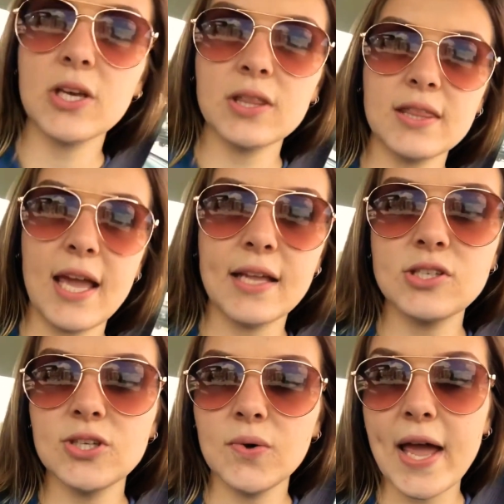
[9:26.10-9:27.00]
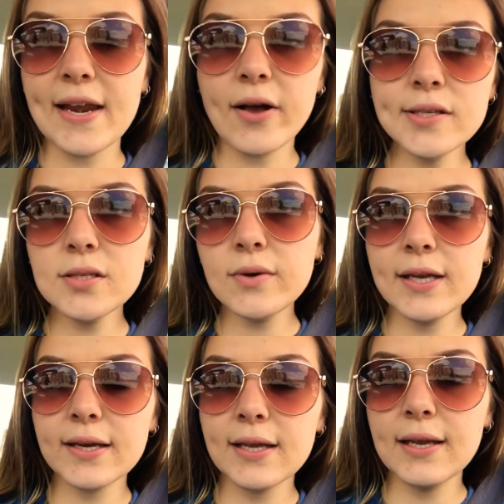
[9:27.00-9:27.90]
good thing too. And also
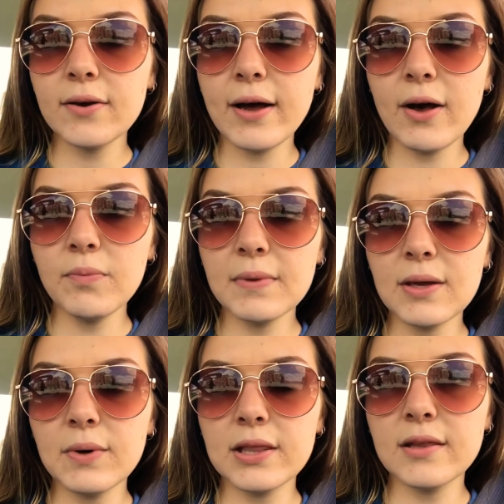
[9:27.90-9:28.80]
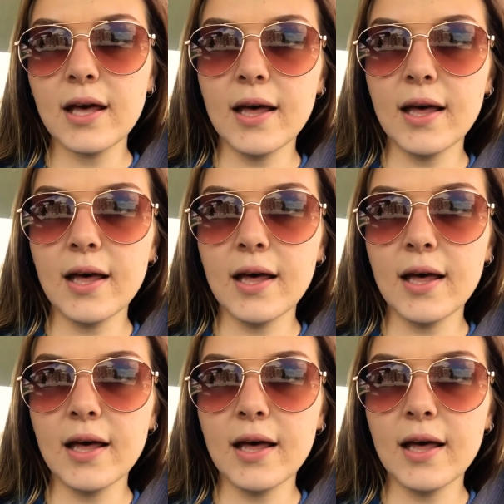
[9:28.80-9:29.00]
it'll help me with